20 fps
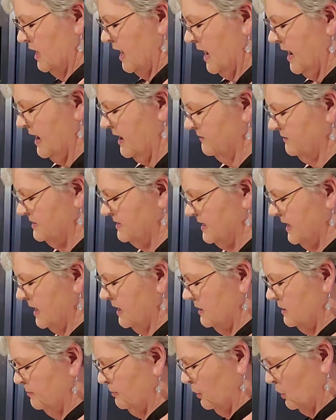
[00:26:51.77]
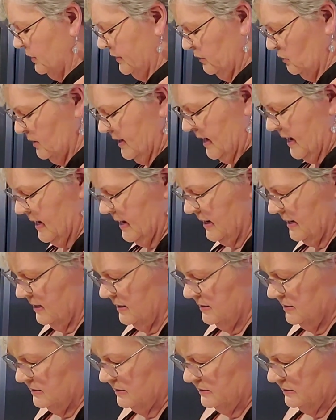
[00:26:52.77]
I have 10 boiled
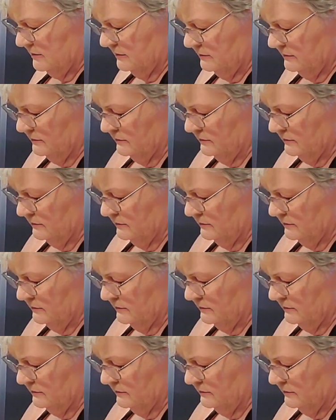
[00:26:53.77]
eggs